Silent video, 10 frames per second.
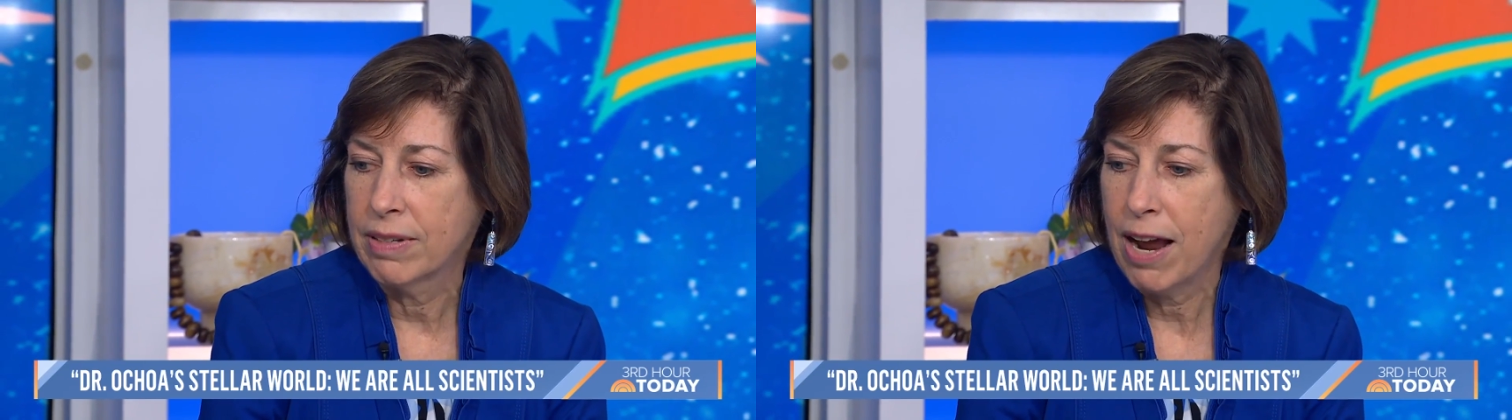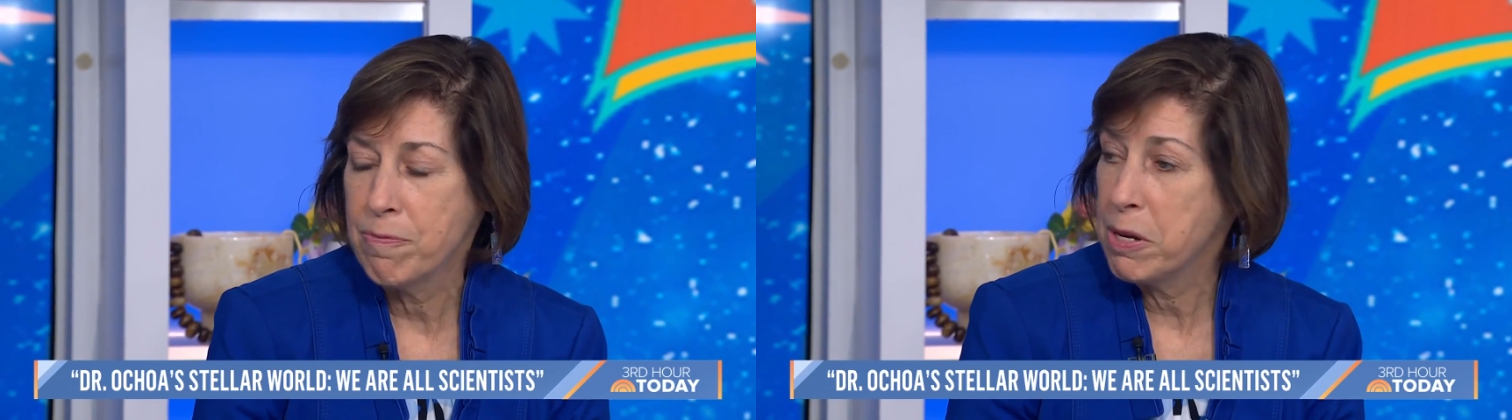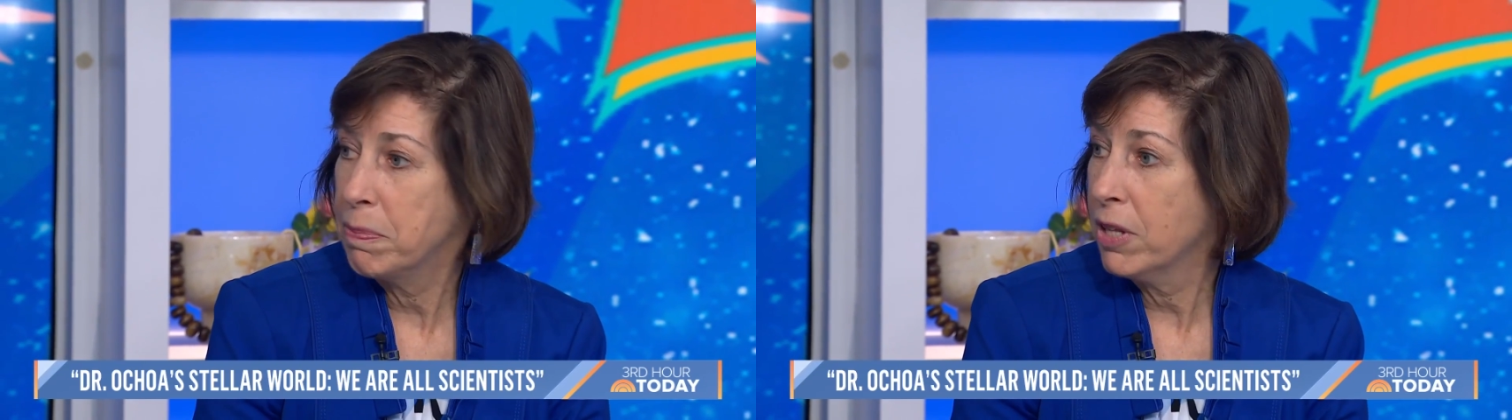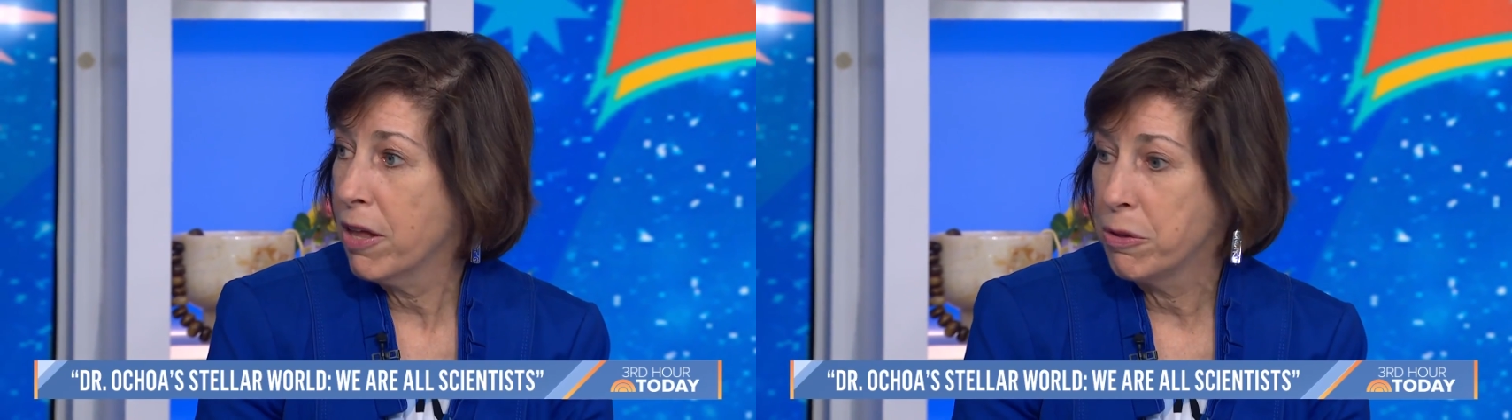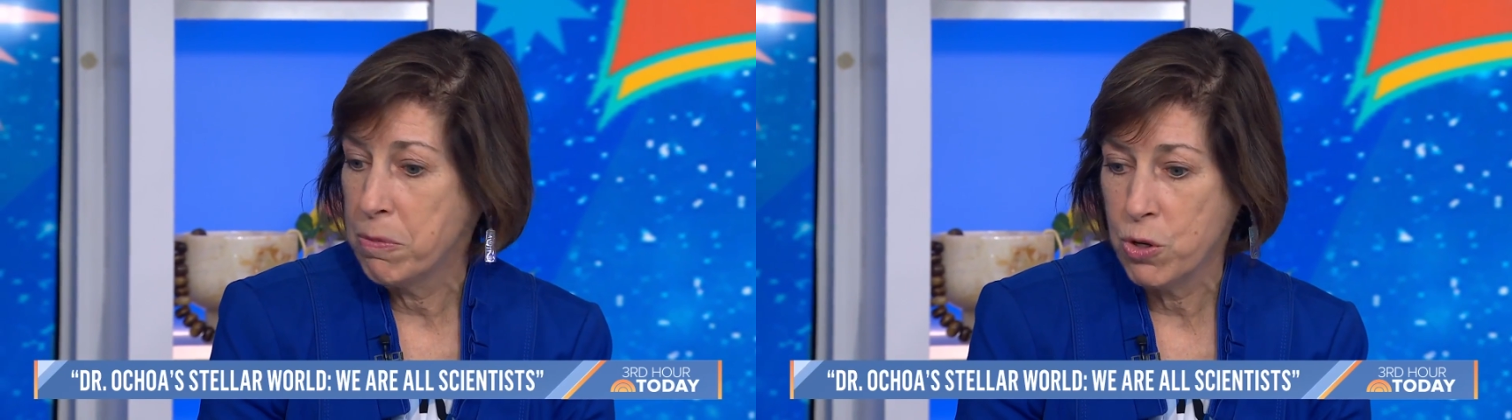have people
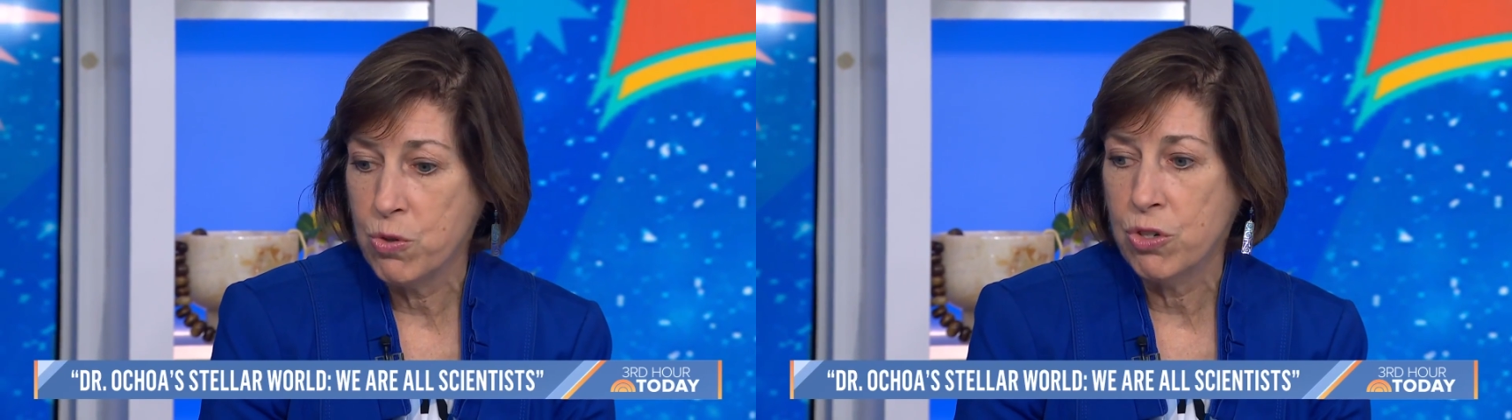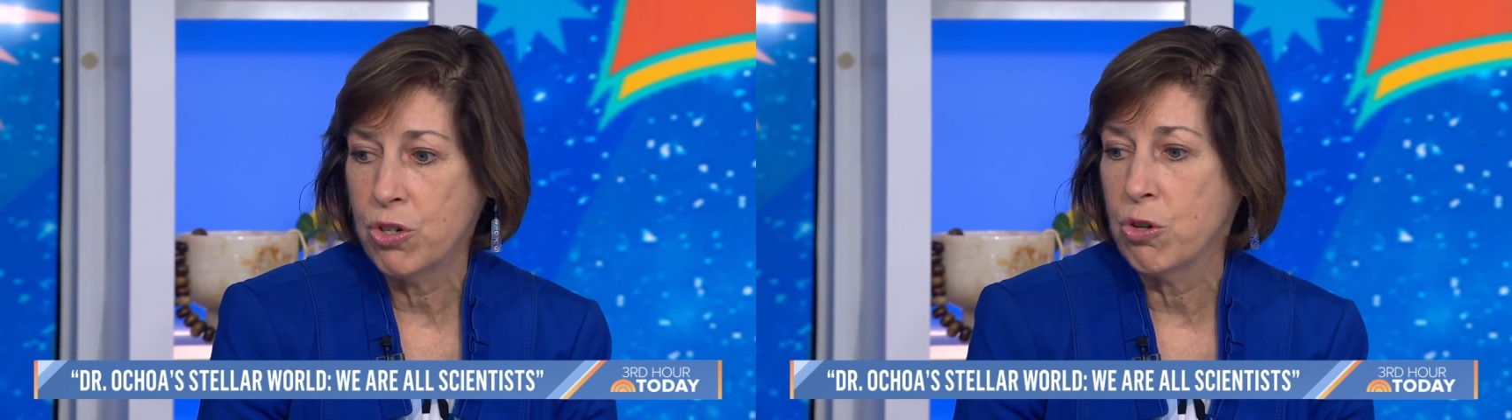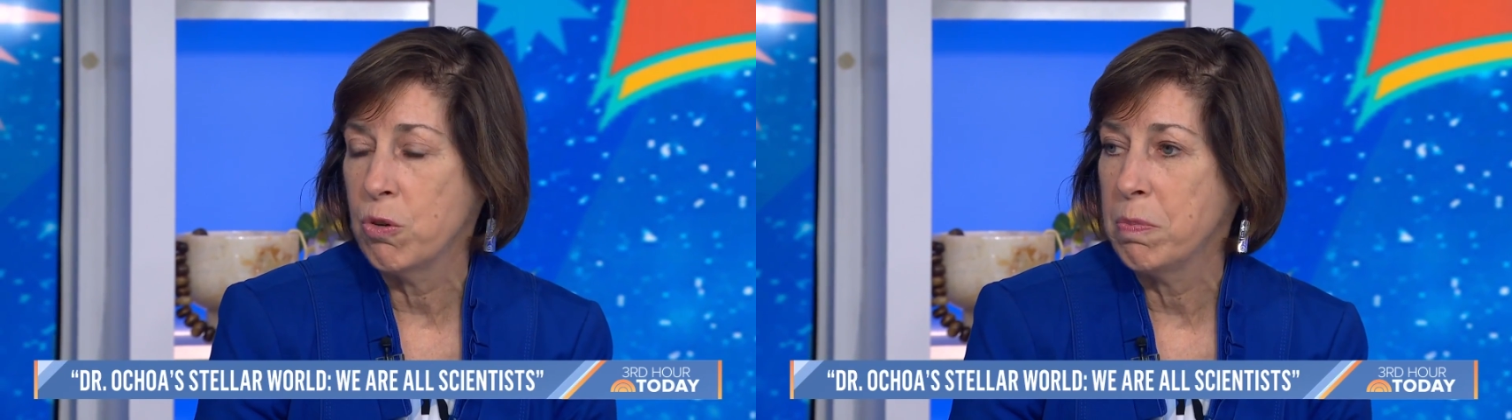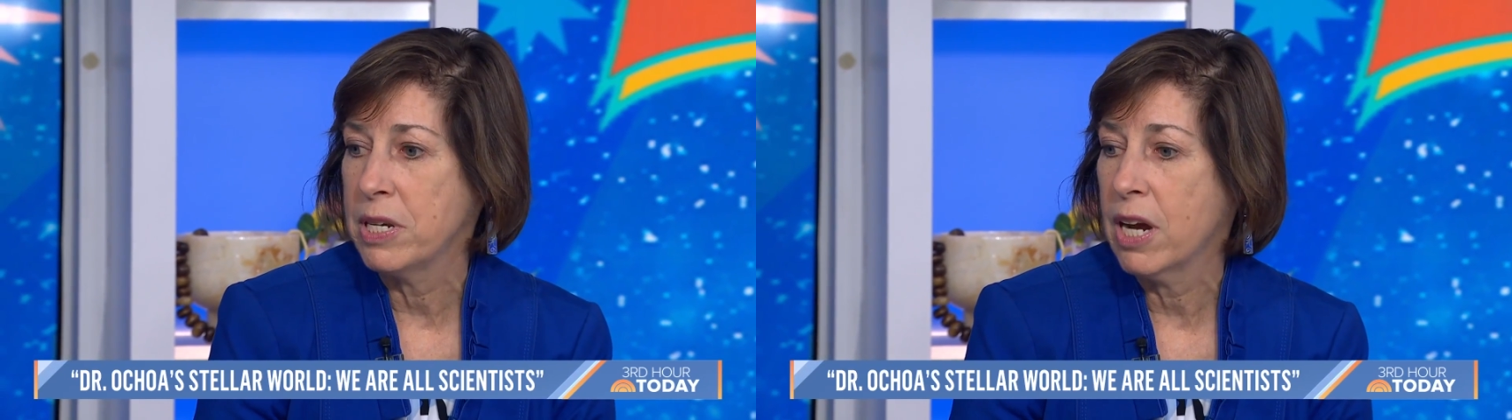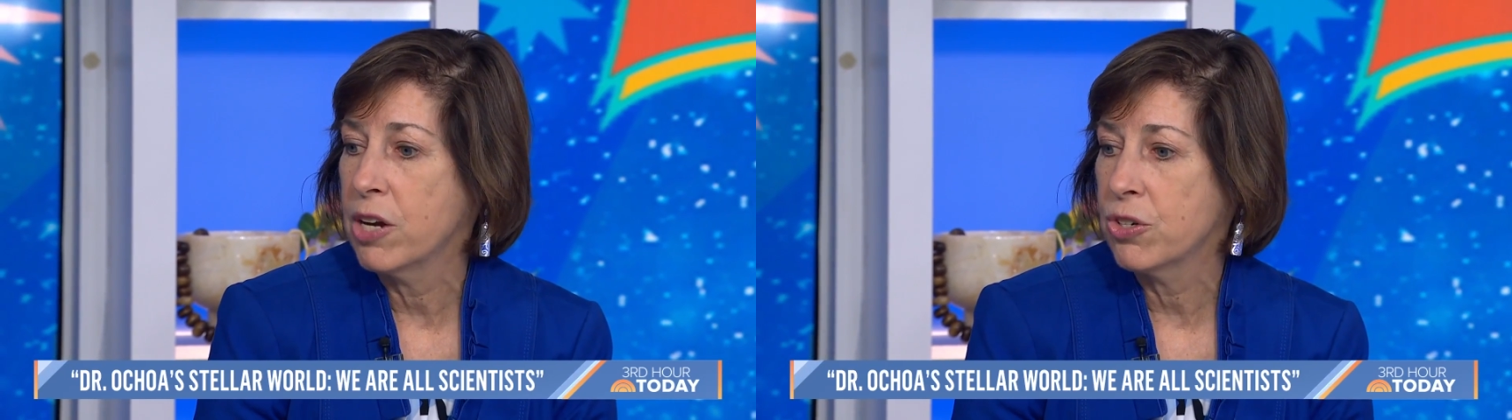on the moon to
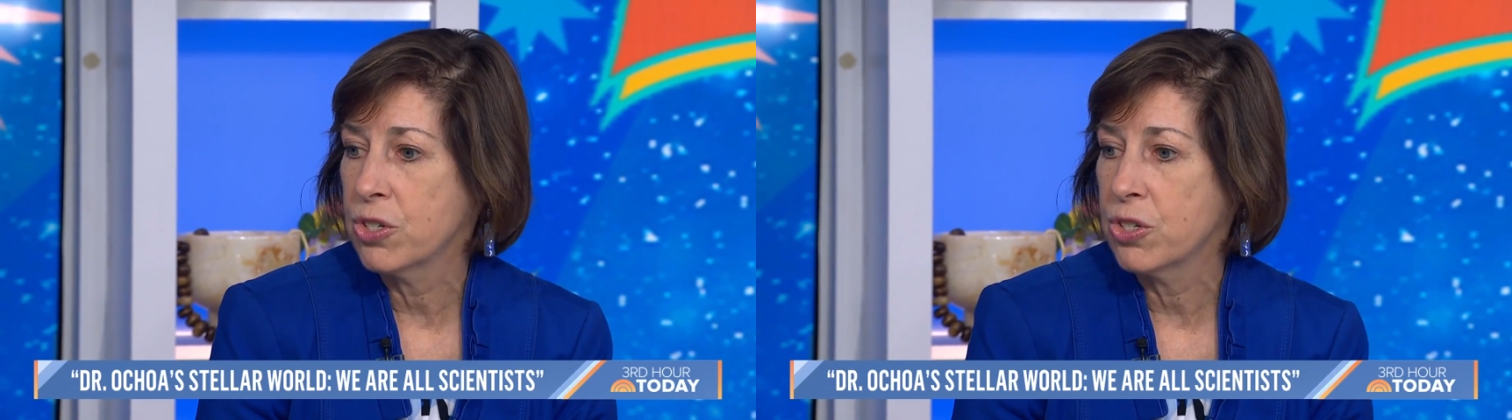be under